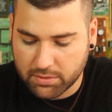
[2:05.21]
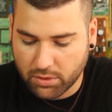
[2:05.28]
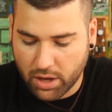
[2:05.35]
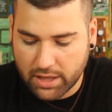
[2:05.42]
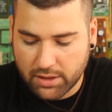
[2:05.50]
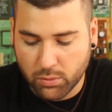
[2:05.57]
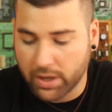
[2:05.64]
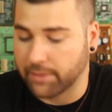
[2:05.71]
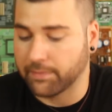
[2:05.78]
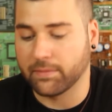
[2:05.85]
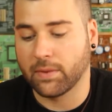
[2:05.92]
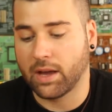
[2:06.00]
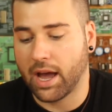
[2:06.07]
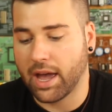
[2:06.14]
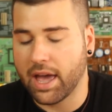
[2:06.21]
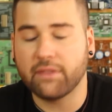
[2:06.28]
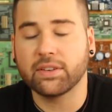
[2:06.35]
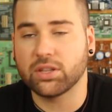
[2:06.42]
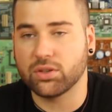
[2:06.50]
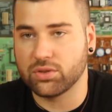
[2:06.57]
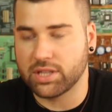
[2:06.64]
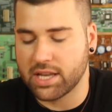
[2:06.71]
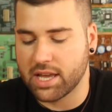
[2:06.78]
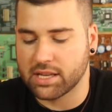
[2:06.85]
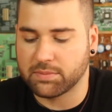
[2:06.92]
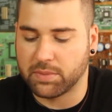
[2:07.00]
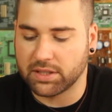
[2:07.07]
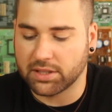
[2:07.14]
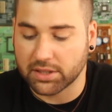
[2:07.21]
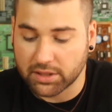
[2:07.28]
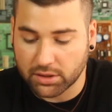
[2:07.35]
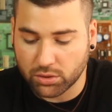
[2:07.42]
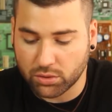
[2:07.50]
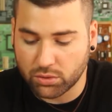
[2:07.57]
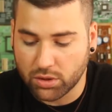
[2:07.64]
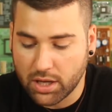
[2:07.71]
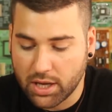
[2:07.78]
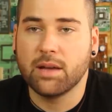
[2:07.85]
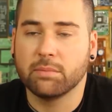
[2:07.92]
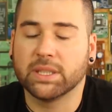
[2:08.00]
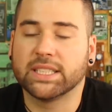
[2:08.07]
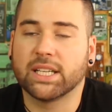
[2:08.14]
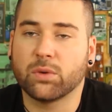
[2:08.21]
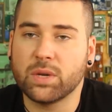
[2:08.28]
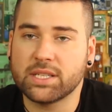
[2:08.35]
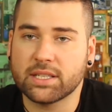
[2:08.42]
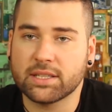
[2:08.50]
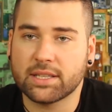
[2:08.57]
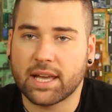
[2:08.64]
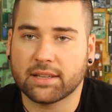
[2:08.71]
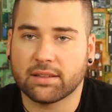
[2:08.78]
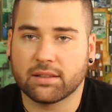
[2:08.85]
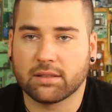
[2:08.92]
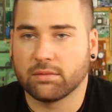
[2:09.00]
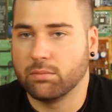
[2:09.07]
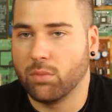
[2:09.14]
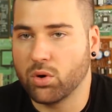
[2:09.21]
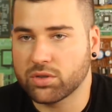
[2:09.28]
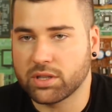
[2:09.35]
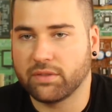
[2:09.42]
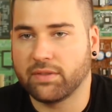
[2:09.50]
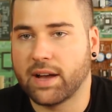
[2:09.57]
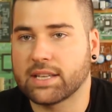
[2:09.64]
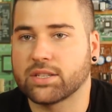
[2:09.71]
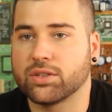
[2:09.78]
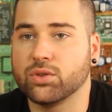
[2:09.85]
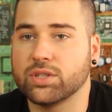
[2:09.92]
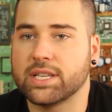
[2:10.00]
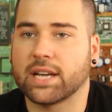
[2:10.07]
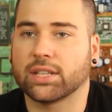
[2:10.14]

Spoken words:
So anyway, I haven't used the ESP32, but the reason that most of us use the